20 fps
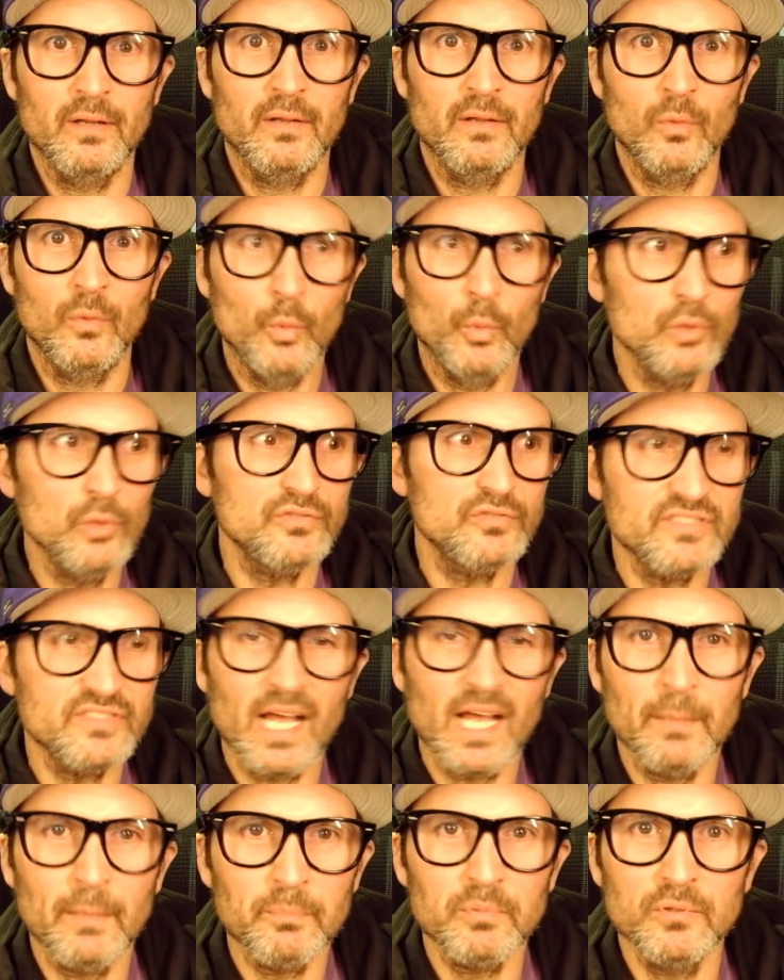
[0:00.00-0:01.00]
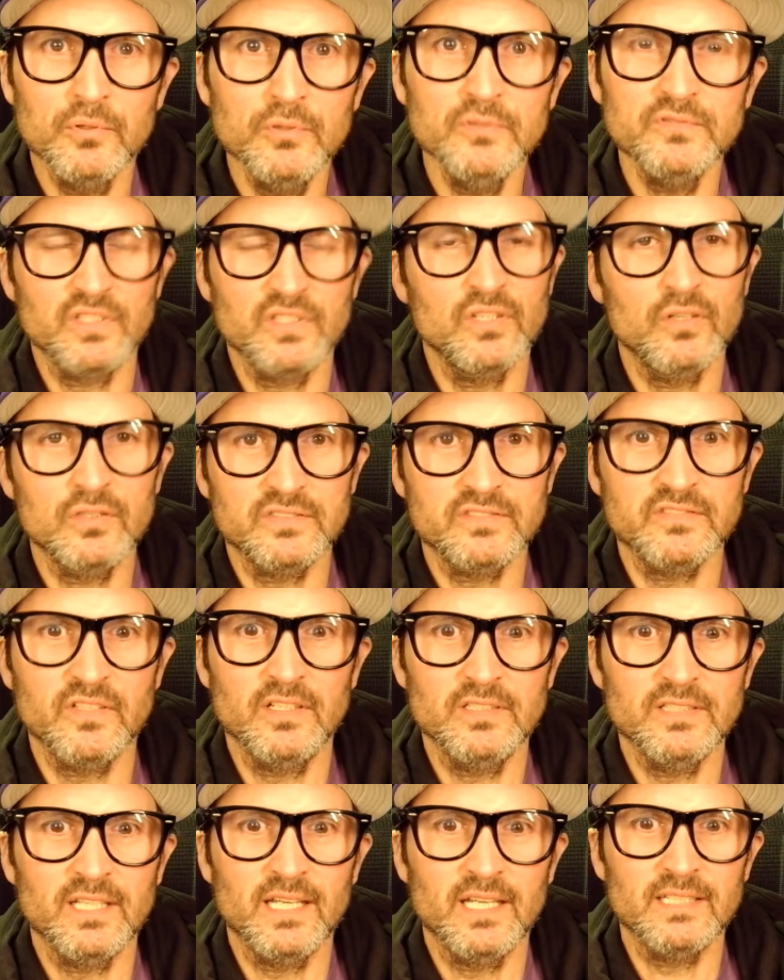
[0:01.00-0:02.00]
We'll stop losing on
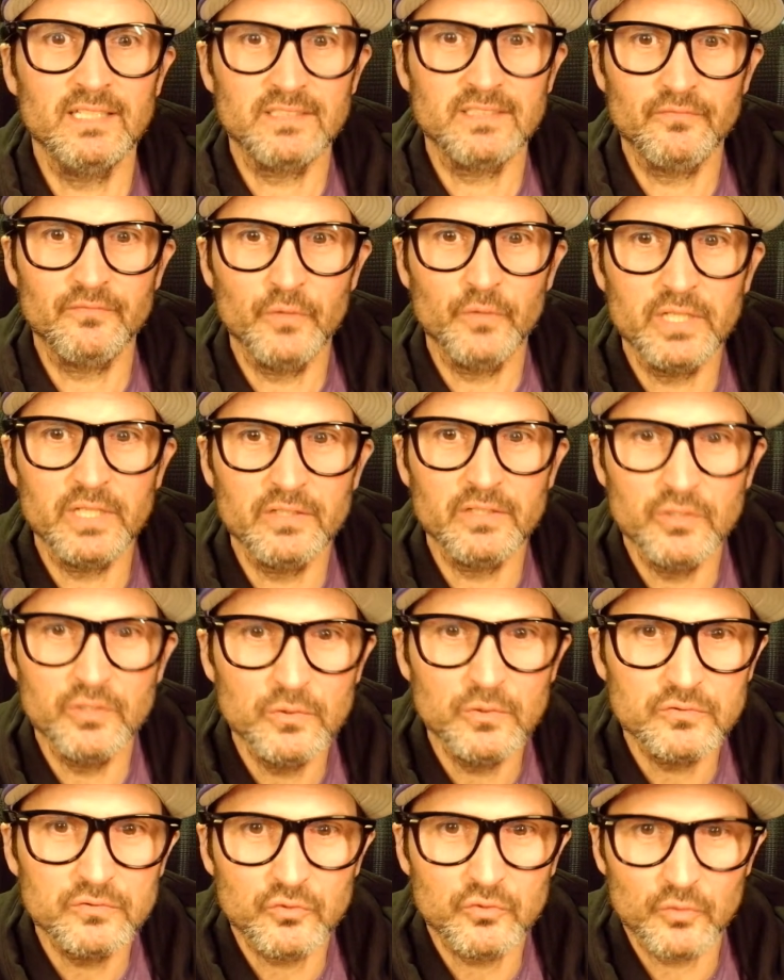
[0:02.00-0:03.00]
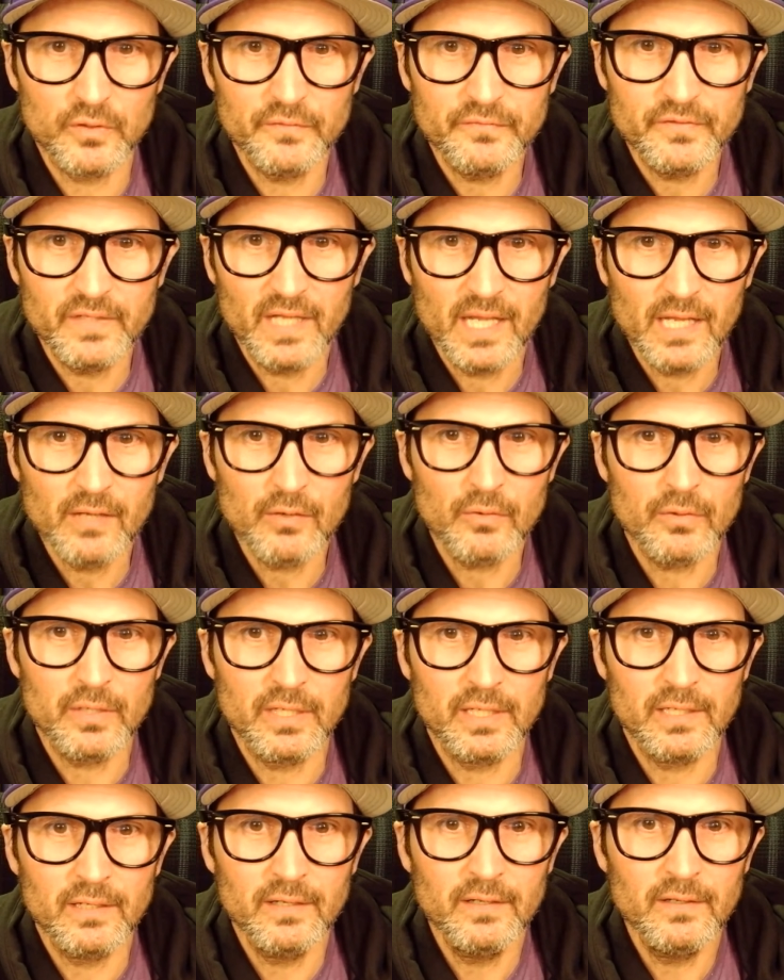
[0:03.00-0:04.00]
Sundays if we can use Griffin Herring.
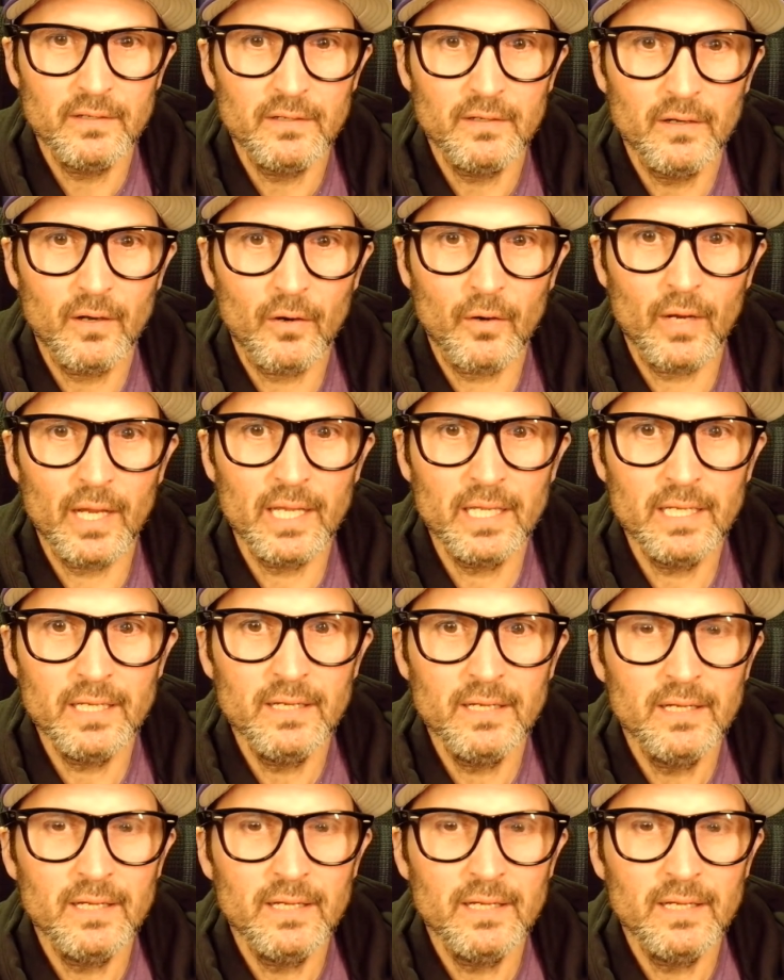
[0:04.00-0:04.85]
All right.